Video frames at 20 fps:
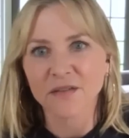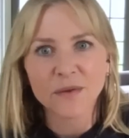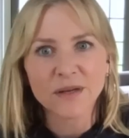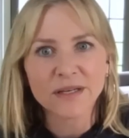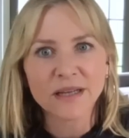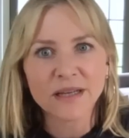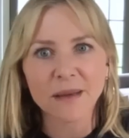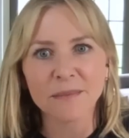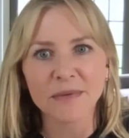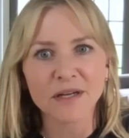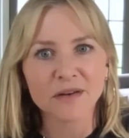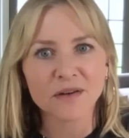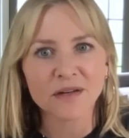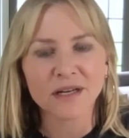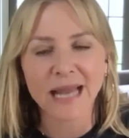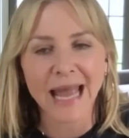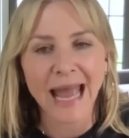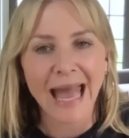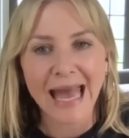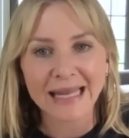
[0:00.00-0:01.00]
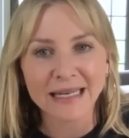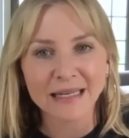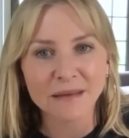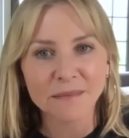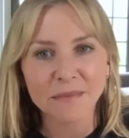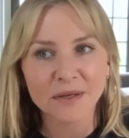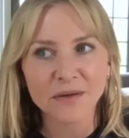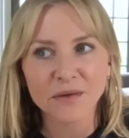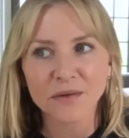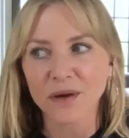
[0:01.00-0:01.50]
Right. Like, if we'd come here and it
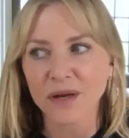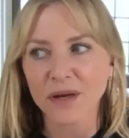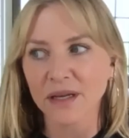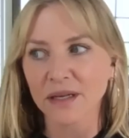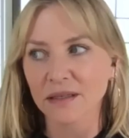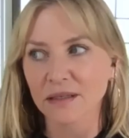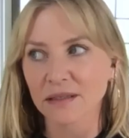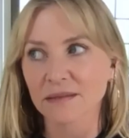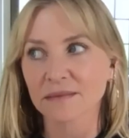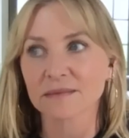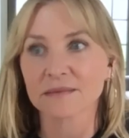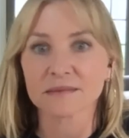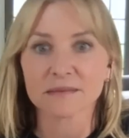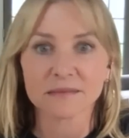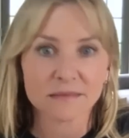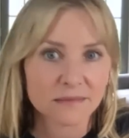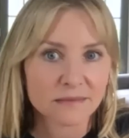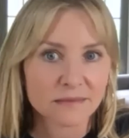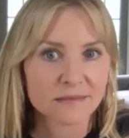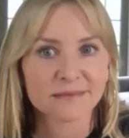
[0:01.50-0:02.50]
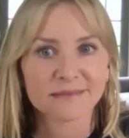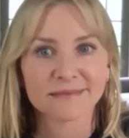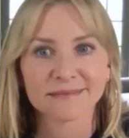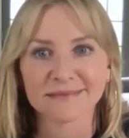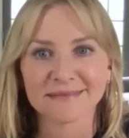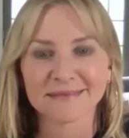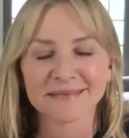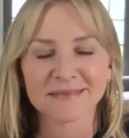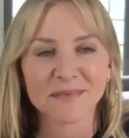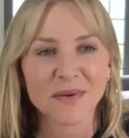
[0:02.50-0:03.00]
hadn't been great,
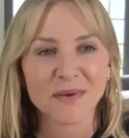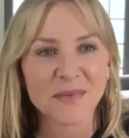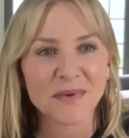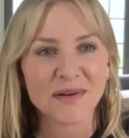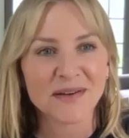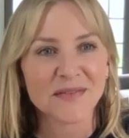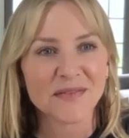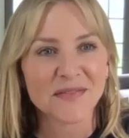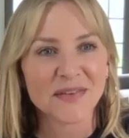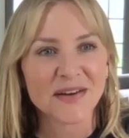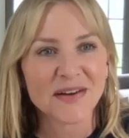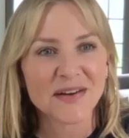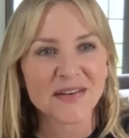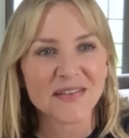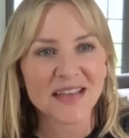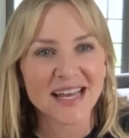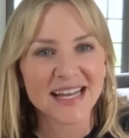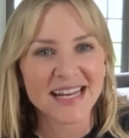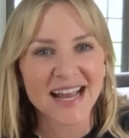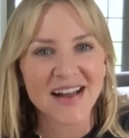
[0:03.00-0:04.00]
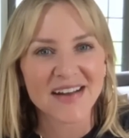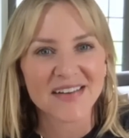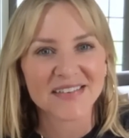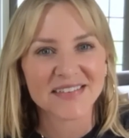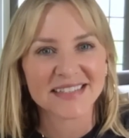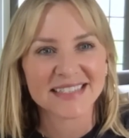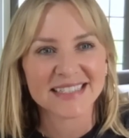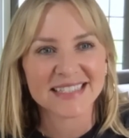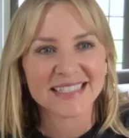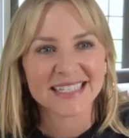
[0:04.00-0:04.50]
we would have figured that
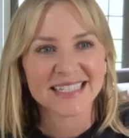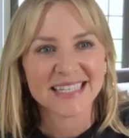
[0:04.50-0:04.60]
out.